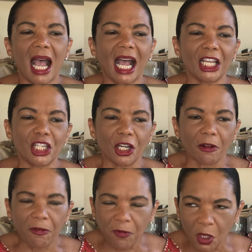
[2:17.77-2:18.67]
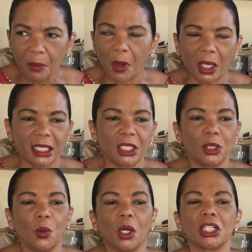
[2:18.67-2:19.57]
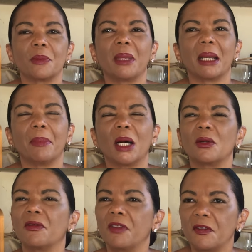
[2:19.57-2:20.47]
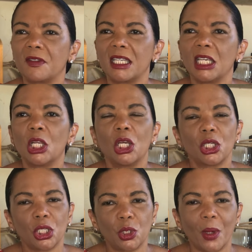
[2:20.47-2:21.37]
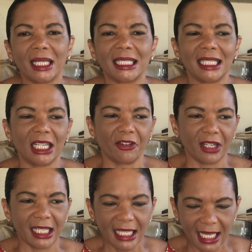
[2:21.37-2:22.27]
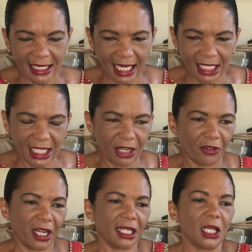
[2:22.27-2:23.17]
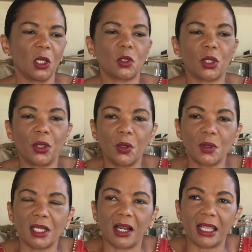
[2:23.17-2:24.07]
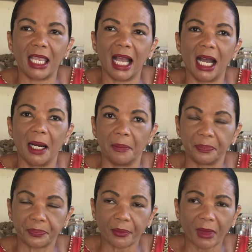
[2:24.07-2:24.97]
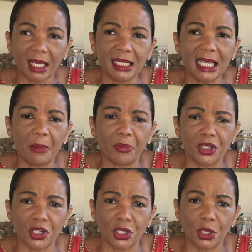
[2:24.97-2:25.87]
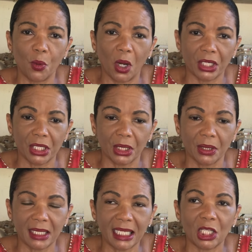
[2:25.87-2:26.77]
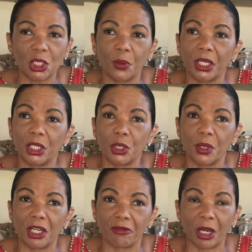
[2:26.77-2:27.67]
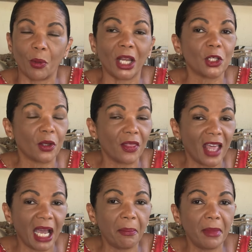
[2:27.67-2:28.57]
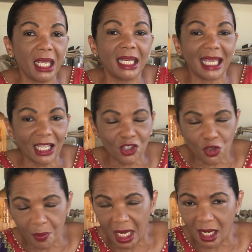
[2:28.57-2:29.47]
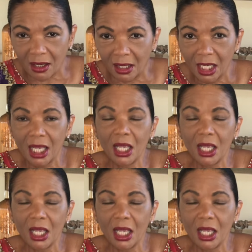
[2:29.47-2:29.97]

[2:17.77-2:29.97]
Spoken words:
and your full bodied you want to be about 15 to 20 degrees centigrade. So those are the temperatures you want to stick to when you're doing your red wine. So that means, yes, Jamaica,